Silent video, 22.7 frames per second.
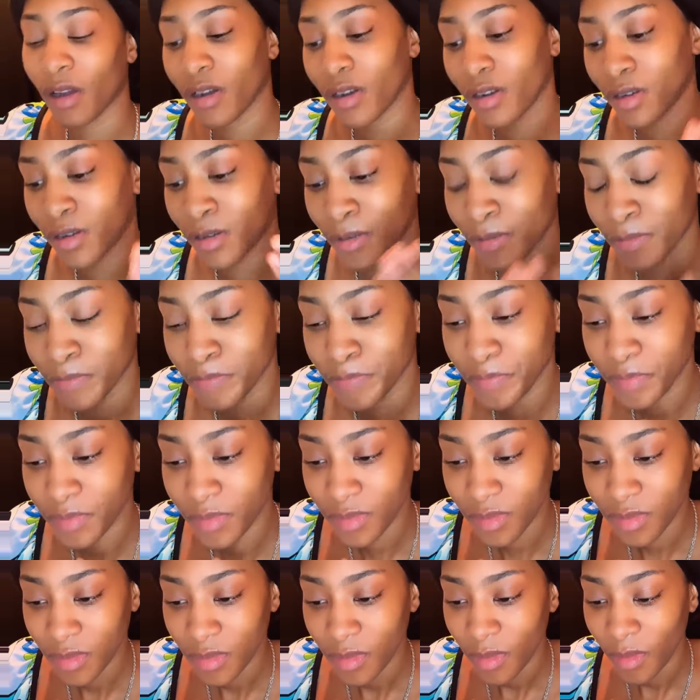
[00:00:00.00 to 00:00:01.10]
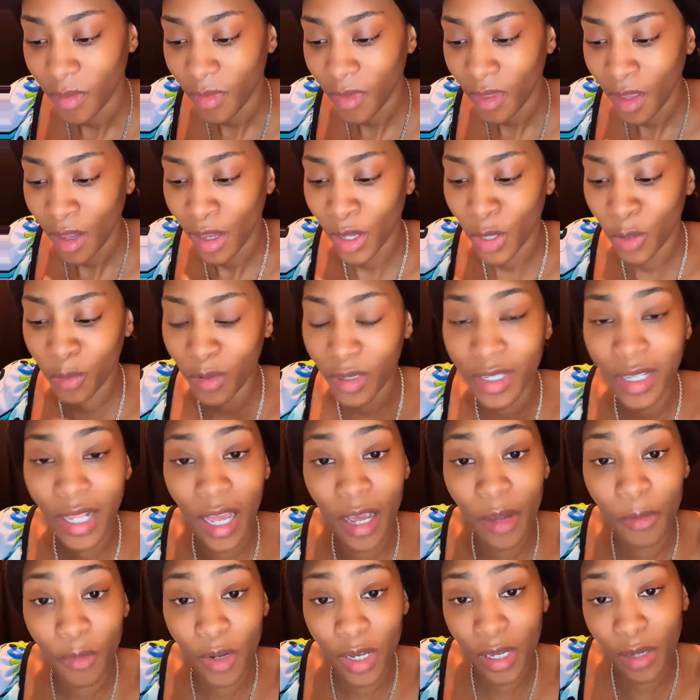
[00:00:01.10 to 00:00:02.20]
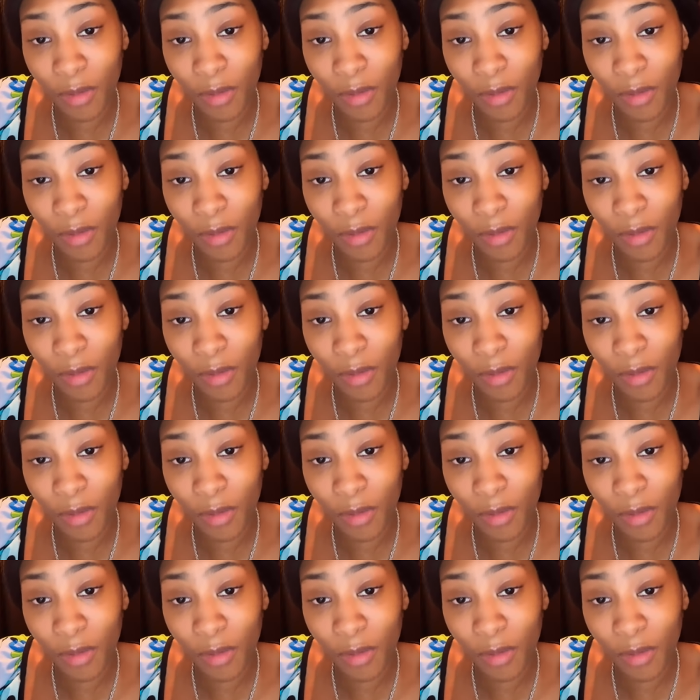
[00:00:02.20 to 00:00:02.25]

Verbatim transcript: Um, he was like